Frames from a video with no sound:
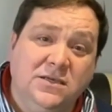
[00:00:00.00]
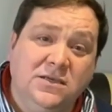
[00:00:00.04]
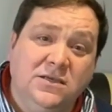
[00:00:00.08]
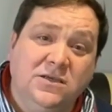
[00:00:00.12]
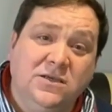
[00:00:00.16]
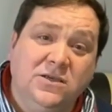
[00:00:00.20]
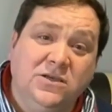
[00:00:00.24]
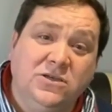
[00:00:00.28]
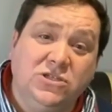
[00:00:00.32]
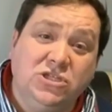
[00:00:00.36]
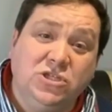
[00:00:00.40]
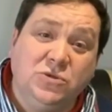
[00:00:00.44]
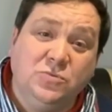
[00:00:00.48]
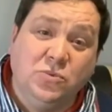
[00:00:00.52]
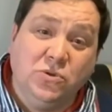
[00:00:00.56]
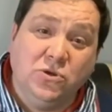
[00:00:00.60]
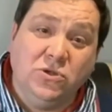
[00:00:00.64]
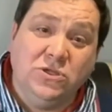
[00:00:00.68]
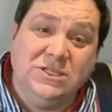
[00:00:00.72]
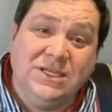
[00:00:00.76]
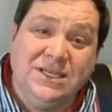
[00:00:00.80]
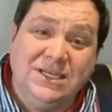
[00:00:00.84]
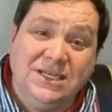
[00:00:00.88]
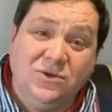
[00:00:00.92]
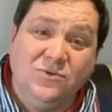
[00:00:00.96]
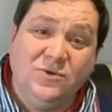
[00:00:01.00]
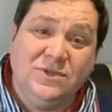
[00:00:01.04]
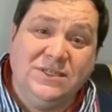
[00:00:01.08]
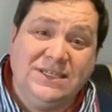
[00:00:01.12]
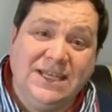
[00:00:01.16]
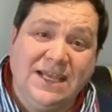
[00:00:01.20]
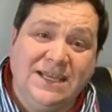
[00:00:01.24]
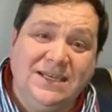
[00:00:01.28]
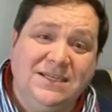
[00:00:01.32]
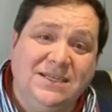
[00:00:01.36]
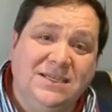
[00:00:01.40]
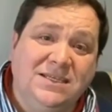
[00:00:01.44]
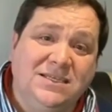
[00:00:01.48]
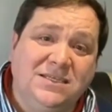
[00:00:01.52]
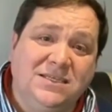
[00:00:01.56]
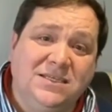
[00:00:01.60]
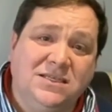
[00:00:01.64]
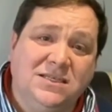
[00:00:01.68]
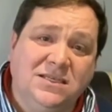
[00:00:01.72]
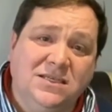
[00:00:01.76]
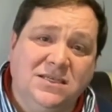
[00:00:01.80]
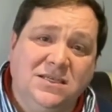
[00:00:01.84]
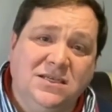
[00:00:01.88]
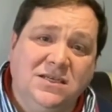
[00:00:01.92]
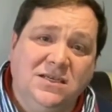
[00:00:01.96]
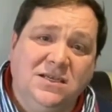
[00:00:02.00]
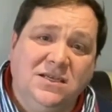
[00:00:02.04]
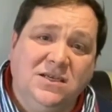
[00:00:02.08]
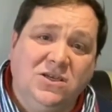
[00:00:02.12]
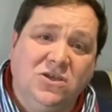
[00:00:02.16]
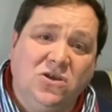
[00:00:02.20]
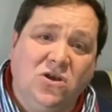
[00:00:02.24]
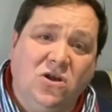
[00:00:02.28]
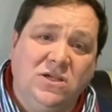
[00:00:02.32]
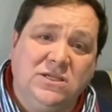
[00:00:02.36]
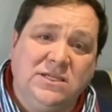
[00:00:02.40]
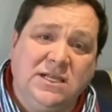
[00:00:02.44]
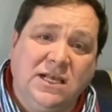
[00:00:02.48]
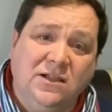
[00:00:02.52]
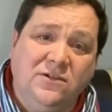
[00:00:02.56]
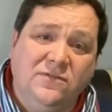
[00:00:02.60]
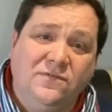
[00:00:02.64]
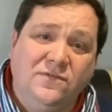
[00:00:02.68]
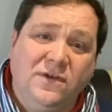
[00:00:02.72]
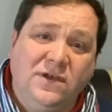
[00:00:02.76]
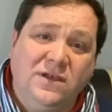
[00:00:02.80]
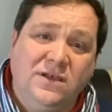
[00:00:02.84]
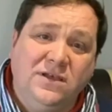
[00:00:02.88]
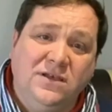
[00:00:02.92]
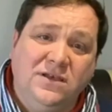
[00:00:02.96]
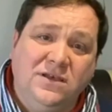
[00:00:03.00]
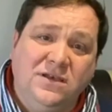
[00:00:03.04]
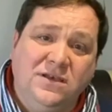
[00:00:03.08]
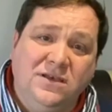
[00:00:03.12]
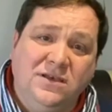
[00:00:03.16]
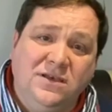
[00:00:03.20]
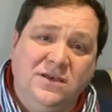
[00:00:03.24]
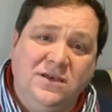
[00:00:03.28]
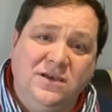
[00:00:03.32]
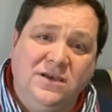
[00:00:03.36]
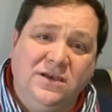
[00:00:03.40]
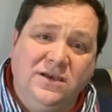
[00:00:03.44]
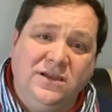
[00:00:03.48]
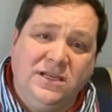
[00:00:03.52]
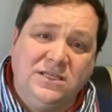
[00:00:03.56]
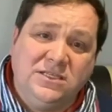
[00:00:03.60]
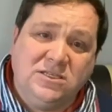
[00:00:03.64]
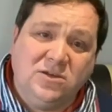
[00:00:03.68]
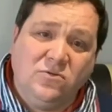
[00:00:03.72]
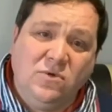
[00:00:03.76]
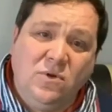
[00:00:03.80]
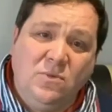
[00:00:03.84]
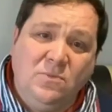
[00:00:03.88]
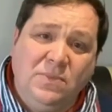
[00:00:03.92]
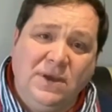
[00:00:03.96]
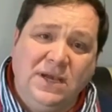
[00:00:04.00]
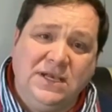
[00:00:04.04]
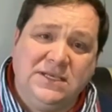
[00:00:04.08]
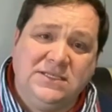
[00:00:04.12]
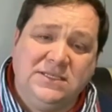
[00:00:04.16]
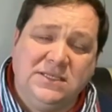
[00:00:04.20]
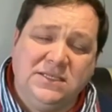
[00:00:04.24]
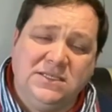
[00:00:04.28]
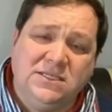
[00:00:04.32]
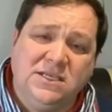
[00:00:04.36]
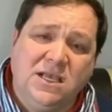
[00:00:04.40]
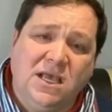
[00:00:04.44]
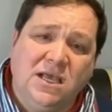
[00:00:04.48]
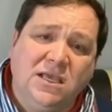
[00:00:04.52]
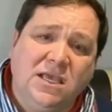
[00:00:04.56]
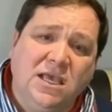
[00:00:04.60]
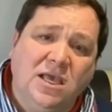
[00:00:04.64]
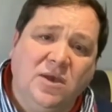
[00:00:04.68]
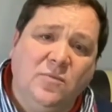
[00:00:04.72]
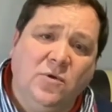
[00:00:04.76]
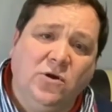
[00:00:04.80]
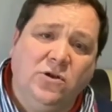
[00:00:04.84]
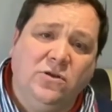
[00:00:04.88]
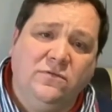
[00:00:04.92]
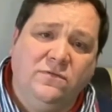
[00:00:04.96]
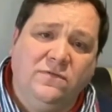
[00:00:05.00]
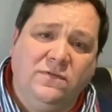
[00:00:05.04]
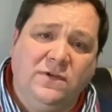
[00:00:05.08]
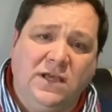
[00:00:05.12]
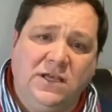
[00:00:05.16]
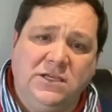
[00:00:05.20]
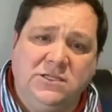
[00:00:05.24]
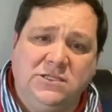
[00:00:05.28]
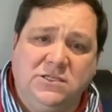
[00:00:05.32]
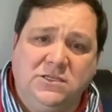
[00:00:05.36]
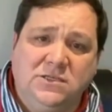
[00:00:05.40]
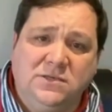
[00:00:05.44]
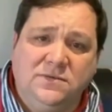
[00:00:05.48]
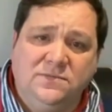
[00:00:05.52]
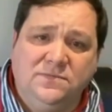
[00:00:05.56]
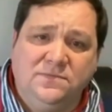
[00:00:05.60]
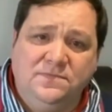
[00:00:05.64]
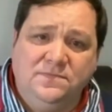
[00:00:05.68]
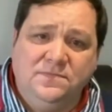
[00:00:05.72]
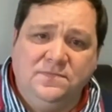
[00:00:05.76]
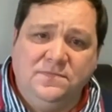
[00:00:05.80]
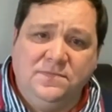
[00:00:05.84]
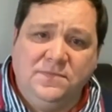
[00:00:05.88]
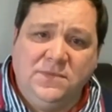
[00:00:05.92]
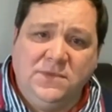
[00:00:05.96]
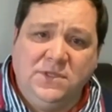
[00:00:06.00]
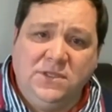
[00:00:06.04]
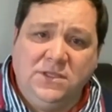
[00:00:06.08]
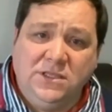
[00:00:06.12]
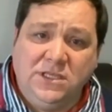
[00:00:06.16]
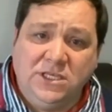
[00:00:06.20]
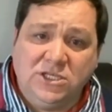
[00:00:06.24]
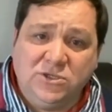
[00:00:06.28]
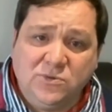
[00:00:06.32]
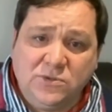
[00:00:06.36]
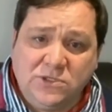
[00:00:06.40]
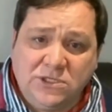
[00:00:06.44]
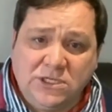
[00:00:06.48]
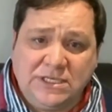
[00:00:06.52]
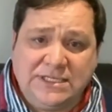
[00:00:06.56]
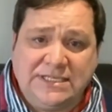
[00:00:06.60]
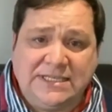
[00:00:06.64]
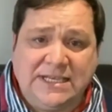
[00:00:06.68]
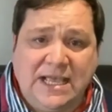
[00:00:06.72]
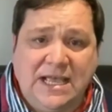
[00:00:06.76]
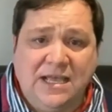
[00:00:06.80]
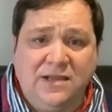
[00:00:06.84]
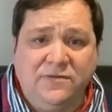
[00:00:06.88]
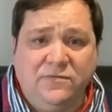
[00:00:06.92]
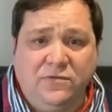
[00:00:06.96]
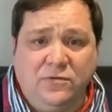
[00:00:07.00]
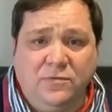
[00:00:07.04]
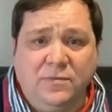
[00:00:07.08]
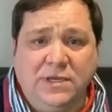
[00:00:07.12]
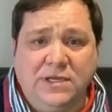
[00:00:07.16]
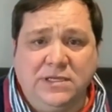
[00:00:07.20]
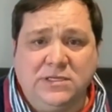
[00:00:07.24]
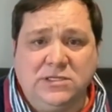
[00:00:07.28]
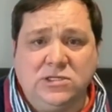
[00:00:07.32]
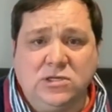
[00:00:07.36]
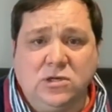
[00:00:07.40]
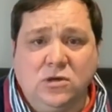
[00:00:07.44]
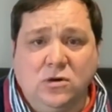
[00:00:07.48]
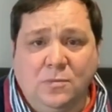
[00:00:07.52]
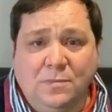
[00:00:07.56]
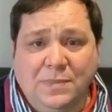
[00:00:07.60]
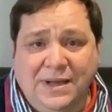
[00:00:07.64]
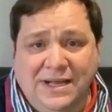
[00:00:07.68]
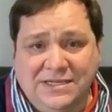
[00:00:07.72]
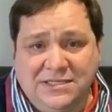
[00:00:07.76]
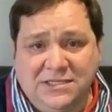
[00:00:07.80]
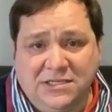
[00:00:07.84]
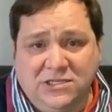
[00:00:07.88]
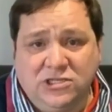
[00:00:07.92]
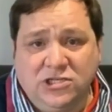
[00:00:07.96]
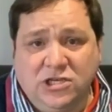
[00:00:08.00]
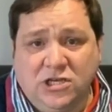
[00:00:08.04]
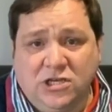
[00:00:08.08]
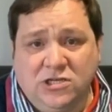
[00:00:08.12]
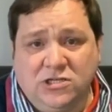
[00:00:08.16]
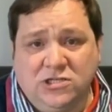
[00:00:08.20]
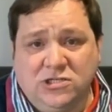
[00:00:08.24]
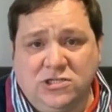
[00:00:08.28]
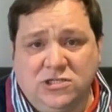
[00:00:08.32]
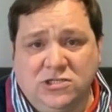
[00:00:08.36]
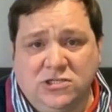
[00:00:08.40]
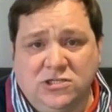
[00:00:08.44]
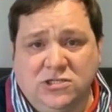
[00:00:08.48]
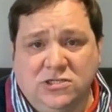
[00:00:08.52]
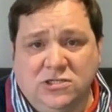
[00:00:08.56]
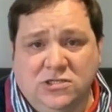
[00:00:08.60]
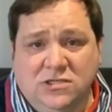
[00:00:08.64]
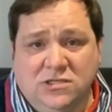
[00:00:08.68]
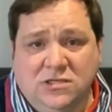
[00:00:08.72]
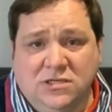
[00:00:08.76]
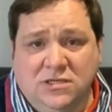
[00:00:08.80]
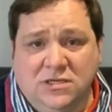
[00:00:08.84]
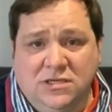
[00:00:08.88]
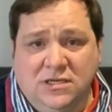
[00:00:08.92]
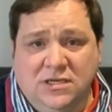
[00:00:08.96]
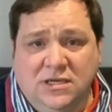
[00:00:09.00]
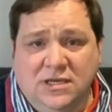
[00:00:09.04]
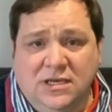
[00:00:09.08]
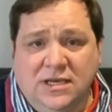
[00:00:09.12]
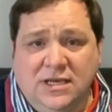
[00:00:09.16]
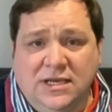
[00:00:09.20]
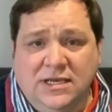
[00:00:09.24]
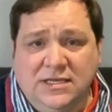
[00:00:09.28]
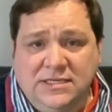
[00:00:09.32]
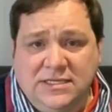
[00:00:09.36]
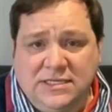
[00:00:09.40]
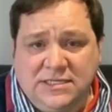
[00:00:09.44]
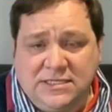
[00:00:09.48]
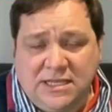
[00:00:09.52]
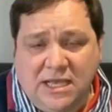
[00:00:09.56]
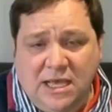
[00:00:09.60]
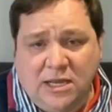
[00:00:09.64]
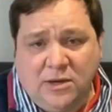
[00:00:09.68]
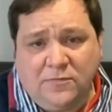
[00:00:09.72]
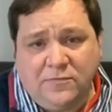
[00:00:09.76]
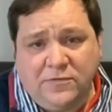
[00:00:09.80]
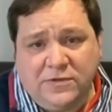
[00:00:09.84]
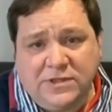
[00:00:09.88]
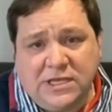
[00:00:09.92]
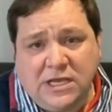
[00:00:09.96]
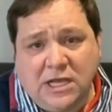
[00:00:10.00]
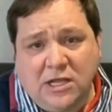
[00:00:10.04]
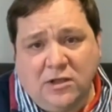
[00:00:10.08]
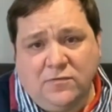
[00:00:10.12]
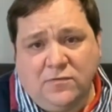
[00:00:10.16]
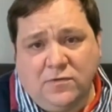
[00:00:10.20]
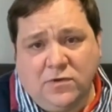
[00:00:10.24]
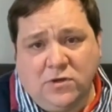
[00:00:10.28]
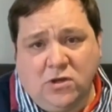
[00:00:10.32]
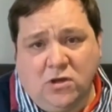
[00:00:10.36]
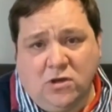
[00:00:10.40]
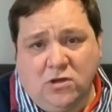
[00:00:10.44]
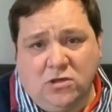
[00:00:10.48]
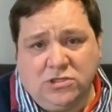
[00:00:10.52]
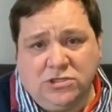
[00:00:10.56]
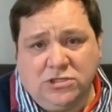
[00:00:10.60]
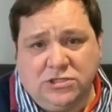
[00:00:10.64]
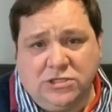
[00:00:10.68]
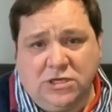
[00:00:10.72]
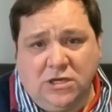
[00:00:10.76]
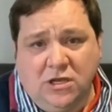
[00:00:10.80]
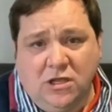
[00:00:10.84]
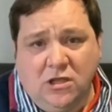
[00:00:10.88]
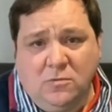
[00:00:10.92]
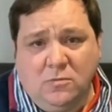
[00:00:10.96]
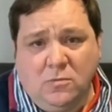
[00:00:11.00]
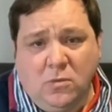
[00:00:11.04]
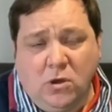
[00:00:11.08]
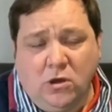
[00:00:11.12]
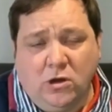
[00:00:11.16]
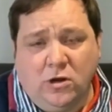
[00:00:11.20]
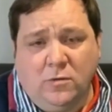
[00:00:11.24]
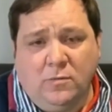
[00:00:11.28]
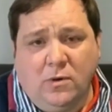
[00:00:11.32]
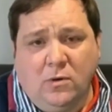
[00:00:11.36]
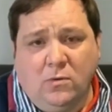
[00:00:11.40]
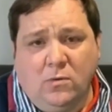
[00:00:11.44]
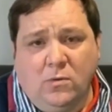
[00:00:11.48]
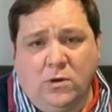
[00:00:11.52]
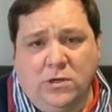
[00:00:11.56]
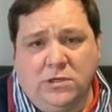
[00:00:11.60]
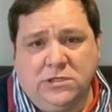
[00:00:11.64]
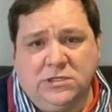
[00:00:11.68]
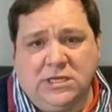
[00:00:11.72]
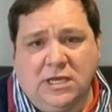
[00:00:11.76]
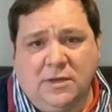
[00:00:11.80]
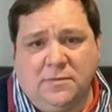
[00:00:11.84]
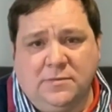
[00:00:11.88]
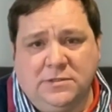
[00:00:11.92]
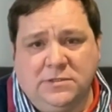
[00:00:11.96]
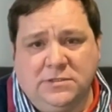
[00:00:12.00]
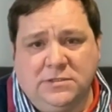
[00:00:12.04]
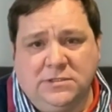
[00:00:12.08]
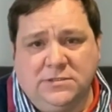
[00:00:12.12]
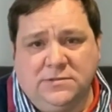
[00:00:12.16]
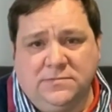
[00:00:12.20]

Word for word: and she pulled into a dentist called Alpha, and as I went past, the sign came on and flashed. This was a sign for me to go back to church and to sign up for the Alpha Course to learn more about what had happened.